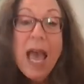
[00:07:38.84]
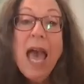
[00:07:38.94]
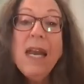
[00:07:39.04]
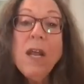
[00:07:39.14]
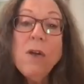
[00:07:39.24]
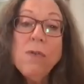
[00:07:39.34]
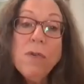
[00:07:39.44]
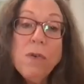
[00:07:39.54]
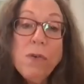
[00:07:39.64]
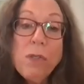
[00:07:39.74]
And it
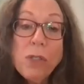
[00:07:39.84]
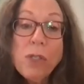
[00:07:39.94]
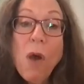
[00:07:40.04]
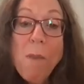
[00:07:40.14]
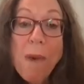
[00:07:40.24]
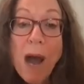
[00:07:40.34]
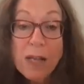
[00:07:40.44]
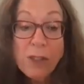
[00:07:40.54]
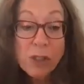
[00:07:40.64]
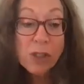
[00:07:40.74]
grew so
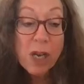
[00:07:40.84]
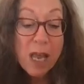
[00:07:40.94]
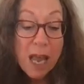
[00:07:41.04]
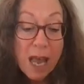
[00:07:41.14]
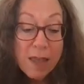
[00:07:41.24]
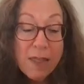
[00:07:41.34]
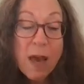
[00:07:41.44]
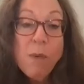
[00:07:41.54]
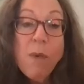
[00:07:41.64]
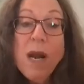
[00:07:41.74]
much
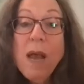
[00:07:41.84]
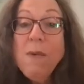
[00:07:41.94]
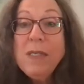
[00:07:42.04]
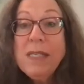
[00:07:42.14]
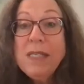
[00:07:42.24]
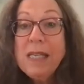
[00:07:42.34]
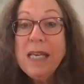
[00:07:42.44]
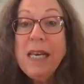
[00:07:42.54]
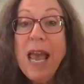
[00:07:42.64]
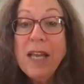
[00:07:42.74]
that when I was a
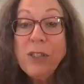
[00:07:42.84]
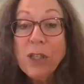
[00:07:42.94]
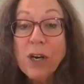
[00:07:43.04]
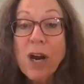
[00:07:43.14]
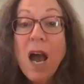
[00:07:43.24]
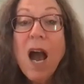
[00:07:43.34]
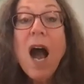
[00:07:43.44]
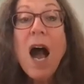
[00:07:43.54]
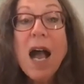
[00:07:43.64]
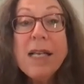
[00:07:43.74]
teenager,
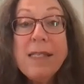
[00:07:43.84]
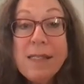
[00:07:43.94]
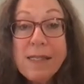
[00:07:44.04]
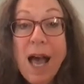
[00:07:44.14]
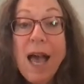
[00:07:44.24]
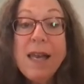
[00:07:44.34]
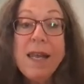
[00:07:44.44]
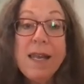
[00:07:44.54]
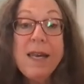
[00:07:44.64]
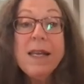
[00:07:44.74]
I
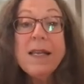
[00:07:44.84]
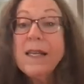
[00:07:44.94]
decided